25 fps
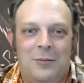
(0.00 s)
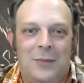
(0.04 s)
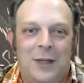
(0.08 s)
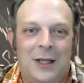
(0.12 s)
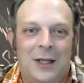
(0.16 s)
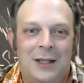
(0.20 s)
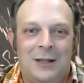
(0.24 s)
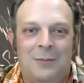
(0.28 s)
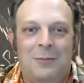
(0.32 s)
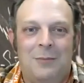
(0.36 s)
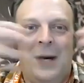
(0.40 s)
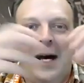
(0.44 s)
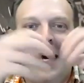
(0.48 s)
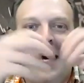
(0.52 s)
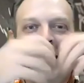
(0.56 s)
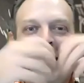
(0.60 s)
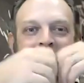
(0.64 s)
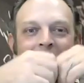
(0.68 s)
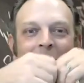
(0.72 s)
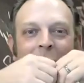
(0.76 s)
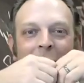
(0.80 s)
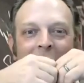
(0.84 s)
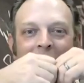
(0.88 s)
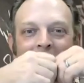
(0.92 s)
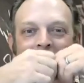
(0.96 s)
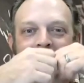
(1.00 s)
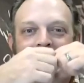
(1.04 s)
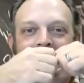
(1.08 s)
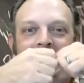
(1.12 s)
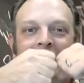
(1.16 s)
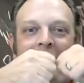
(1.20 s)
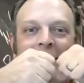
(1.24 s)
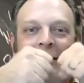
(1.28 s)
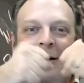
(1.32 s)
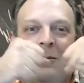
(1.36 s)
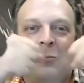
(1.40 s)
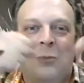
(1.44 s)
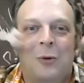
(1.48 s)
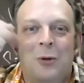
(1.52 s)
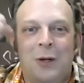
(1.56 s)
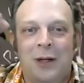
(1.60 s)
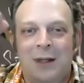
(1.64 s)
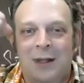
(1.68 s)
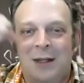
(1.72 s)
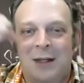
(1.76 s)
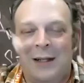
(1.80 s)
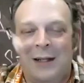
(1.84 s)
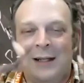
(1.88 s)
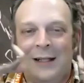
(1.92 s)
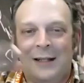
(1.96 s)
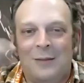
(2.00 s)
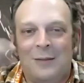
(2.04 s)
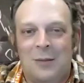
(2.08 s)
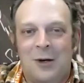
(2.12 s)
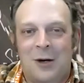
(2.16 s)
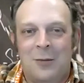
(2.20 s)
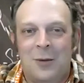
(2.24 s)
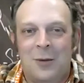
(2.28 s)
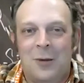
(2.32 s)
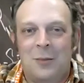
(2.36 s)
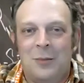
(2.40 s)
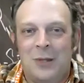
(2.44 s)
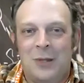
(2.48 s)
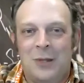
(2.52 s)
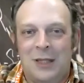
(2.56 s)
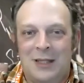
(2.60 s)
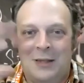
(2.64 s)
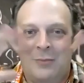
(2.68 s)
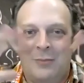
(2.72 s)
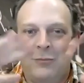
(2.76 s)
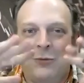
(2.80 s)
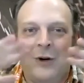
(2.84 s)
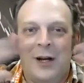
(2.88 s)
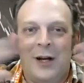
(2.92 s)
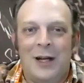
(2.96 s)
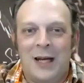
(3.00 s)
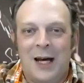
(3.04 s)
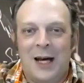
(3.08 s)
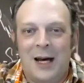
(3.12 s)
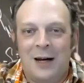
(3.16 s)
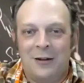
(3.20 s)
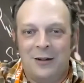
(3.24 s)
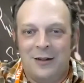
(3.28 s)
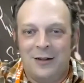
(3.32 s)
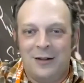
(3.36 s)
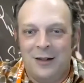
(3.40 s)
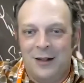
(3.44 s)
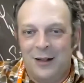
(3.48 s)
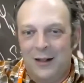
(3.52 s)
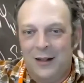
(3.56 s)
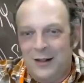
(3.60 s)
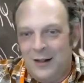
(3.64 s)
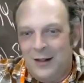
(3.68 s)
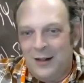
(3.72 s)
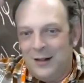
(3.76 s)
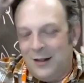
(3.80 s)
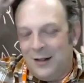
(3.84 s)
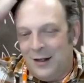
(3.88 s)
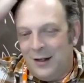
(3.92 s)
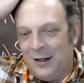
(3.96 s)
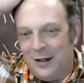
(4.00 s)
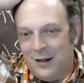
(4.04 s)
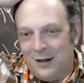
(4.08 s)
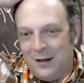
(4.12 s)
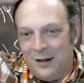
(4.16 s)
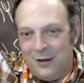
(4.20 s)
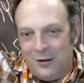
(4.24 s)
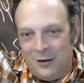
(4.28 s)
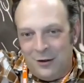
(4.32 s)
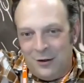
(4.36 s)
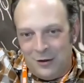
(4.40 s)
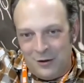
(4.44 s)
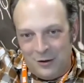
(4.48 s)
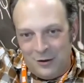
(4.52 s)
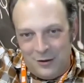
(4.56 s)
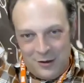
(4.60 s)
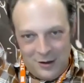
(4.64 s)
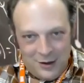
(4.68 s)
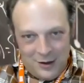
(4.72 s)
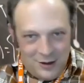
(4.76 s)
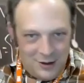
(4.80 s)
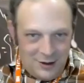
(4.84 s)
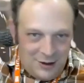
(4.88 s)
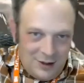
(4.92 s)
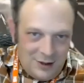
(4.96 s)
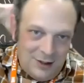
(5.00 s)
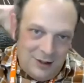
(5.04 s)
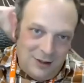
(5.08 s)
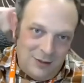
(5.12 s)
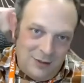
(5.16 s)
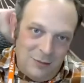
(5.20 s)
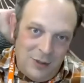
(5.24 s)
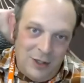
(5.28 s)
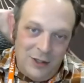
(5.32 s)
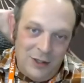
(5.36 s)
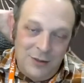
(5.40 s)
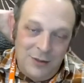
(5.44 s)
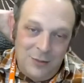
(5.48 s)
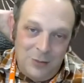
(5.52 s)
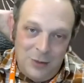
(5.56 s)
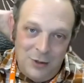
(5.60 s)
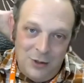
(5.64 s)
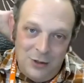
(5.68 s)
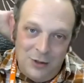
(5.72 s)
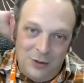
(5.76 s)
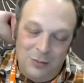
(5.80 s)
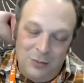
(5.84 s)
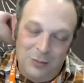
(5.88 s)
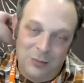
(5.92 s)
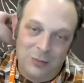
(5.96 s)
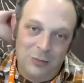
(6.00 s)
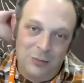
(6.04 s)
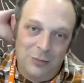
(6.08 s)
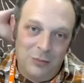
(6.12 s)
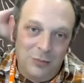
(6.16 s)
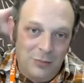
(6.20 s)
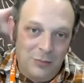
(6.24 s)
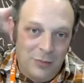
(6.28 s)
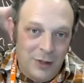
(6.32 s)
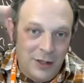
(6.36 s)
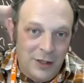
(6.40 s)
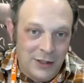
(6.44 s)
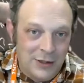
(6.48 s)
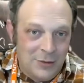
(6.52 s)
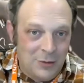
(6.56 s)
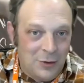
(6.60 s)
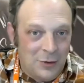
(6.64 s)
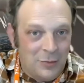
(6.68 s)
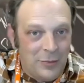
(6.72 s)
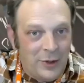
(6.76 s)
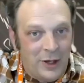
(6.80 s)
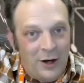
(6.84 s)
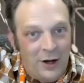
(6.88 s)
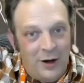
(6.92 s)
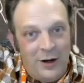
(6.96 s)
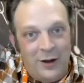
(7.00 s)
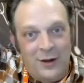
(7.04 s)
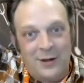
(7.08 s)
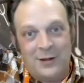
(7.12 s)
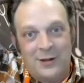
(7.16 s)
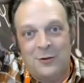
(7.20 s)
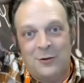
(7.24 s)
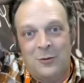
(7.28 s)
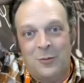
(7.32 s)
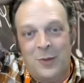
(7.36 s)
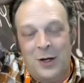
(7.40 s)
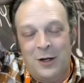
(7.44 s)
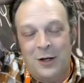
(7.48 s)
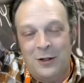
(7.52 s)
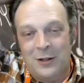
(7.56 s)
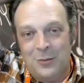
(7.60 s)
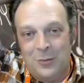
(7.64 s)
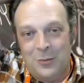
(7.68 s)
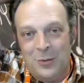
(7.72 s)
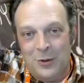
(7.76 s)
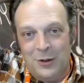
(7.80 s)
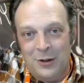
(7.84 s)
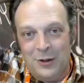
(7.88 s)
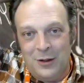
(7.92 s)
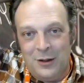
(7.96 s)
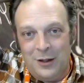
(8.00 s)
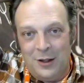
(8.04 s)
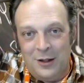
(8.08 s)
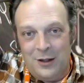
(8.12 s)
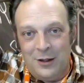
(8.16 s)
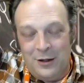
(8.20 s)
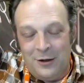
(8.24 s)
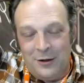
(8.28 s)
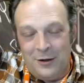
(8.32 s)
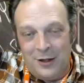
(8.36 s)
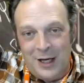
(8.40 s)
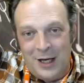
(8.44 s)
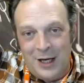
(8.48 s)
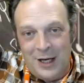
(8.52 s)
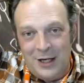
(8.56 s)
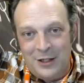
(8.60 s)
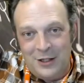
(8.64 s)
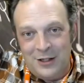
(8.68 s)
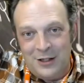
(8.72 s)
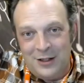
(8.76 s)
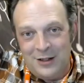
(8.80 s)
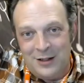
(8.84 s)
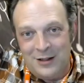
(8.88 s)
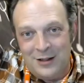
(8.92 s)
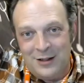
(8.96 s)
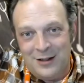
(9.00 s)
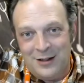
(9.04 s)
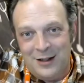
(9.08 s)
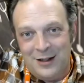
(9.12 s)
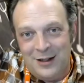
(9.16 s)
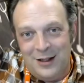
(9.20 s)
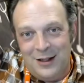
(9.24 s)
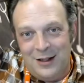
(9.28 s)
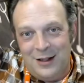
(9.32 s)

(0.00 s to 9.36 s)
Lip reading: its mass might at some point in an experiment be spread out along multiple paths or multiple locations.